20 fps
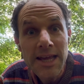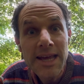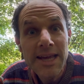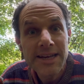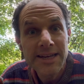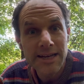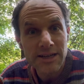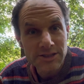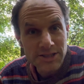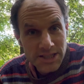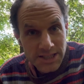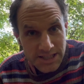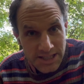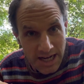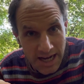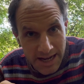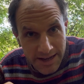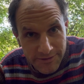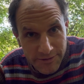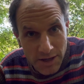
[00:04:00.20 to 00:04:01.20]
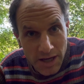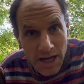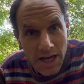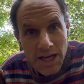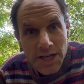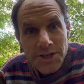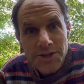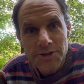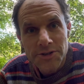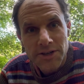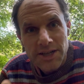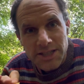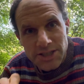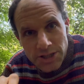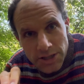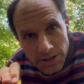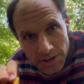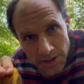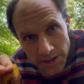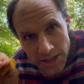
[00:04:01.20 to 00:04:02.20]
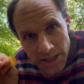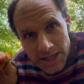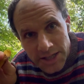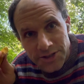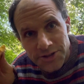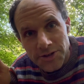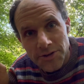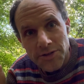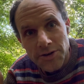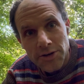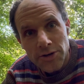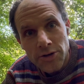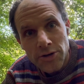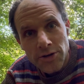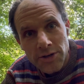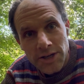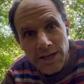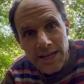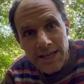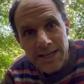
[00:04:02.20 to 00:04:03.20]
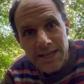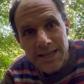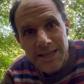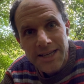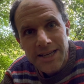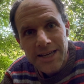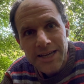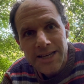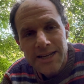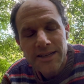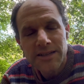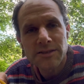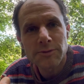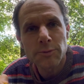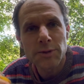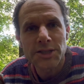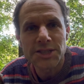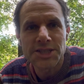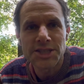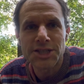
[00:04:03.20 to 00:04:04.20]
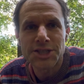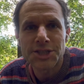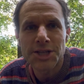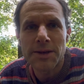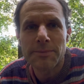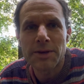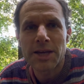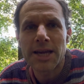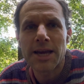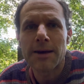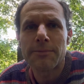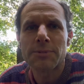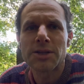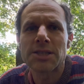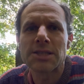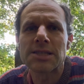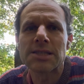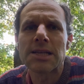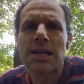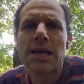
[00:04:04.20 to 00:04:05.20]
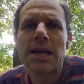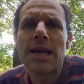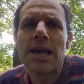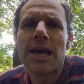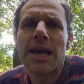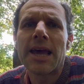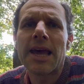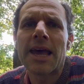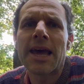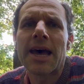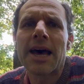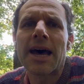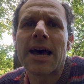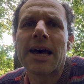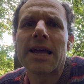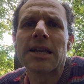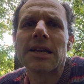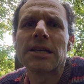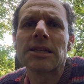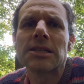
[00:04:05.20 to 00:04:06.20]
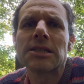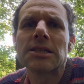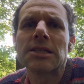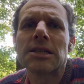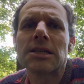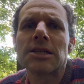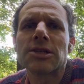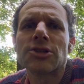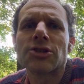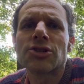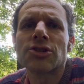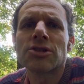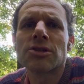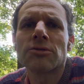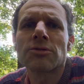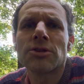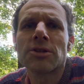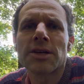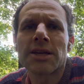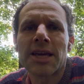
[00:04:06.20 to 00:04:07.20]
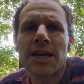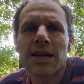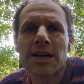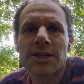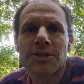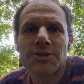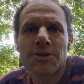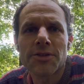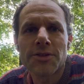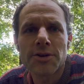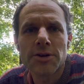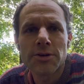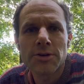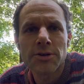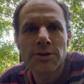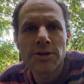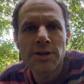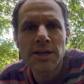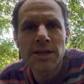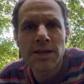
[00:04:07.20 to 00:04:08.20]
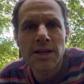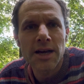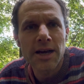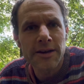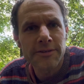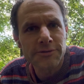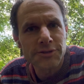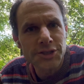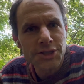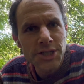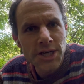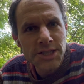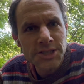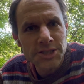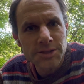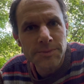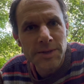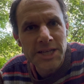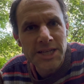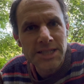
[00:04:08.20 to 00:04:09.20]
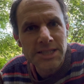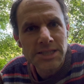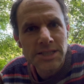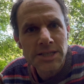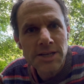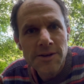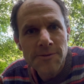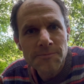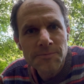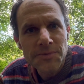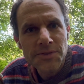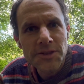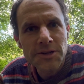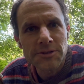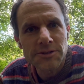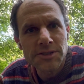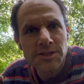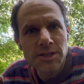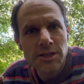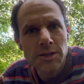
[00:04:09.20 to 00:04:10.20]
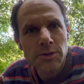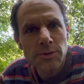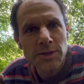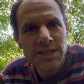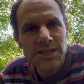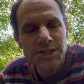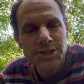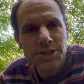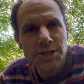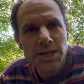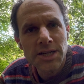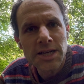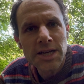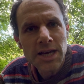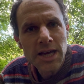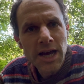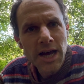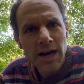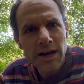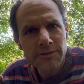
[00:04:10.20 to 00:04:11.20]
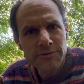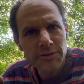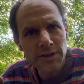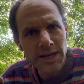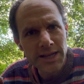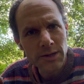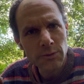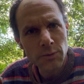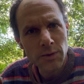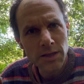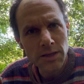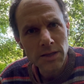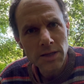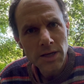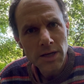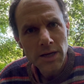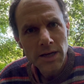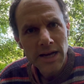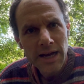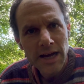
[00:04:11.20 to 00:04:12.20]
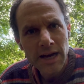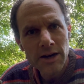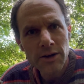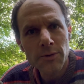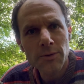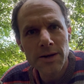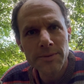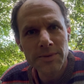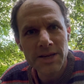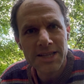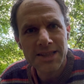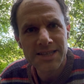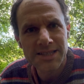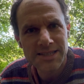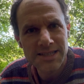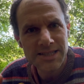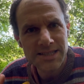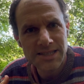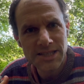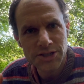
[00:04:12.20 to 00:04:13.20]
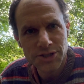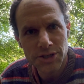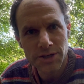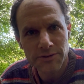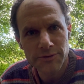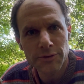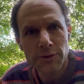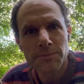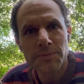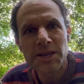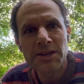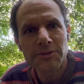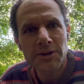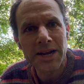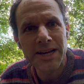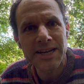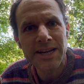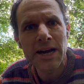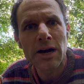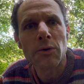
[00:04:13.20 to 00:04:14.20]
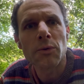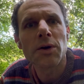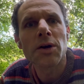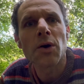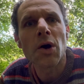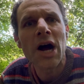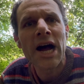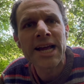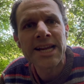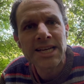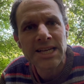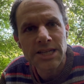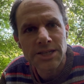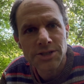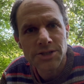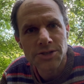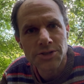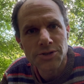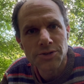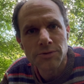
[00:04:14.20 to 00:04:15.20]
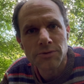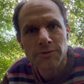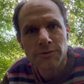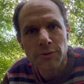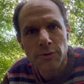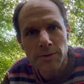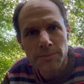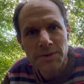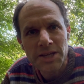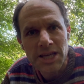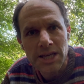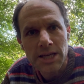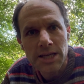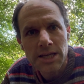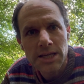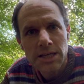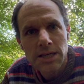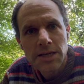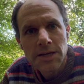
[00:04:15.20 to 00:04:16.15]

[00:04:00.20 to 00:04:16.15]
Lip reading: Now, to dive under it, to look under the hood, is where de-shaming happens. And so looking under the hood of judgment, there's the question of well, how do I make this decision for me right now? What do I need to do for me?